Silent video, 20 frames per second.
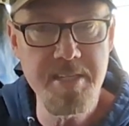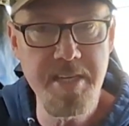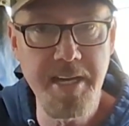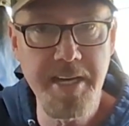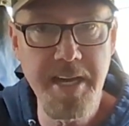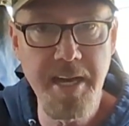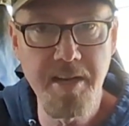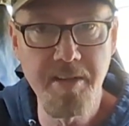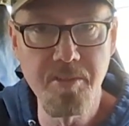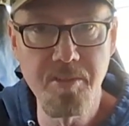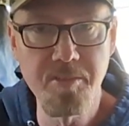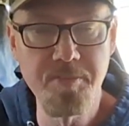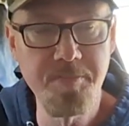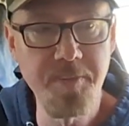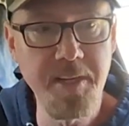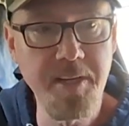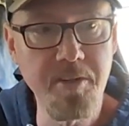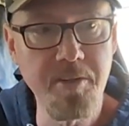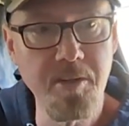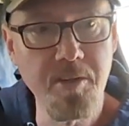I got a little
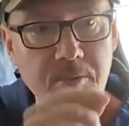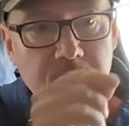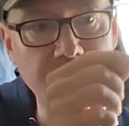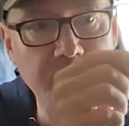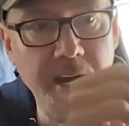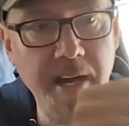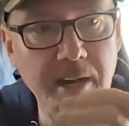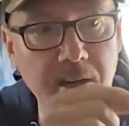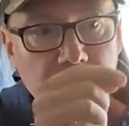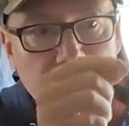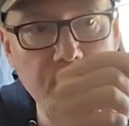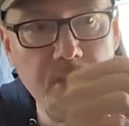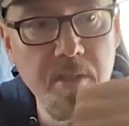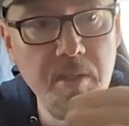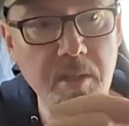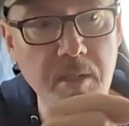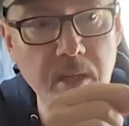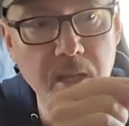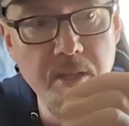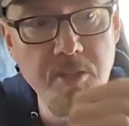fingernail file
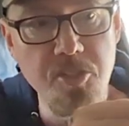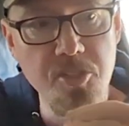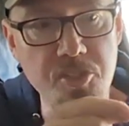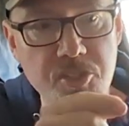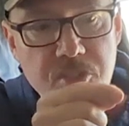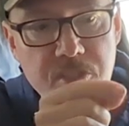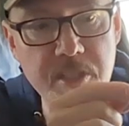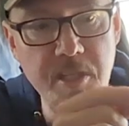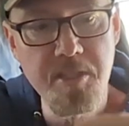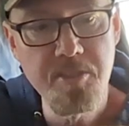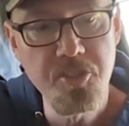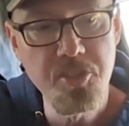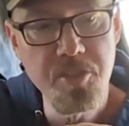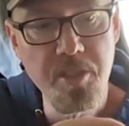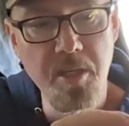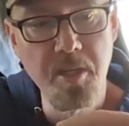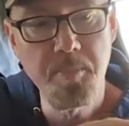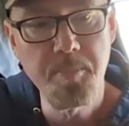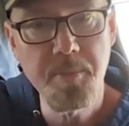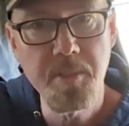and just touched
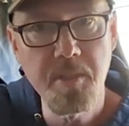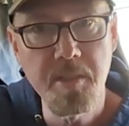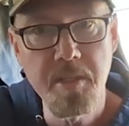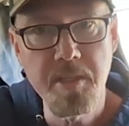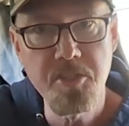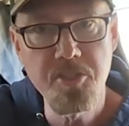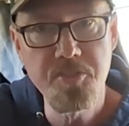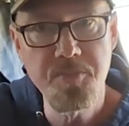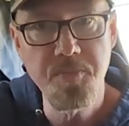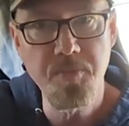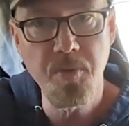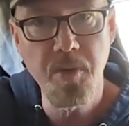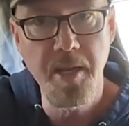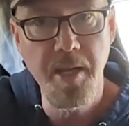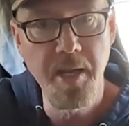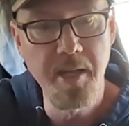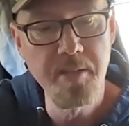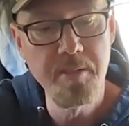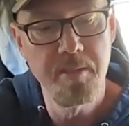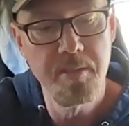up each
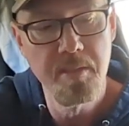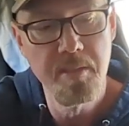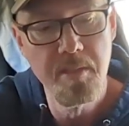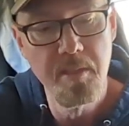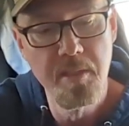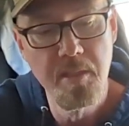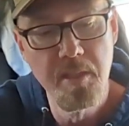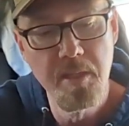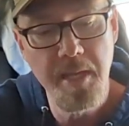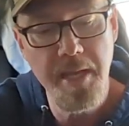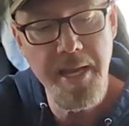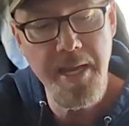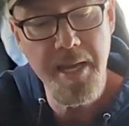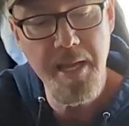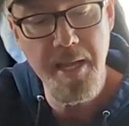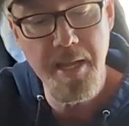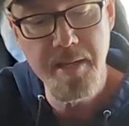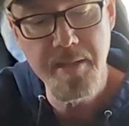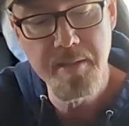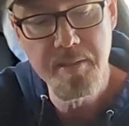fret
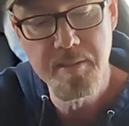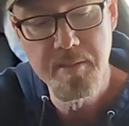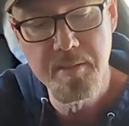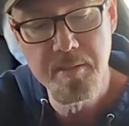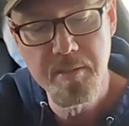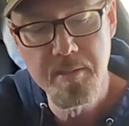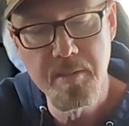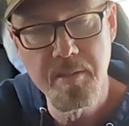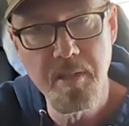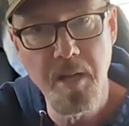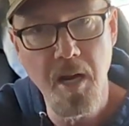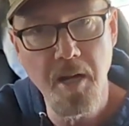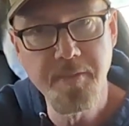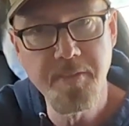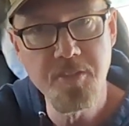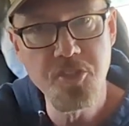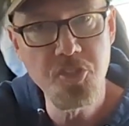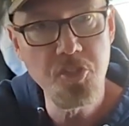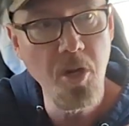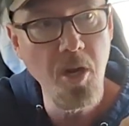and knocked
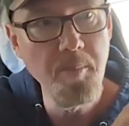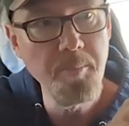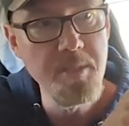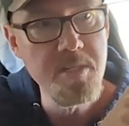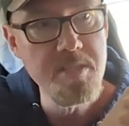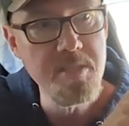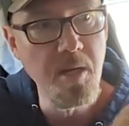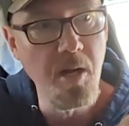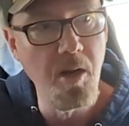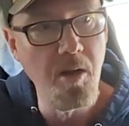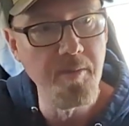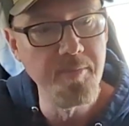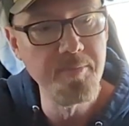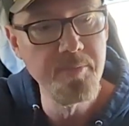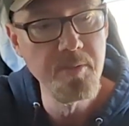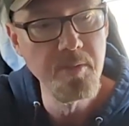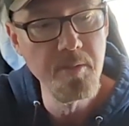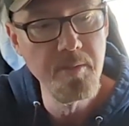the sharpness off,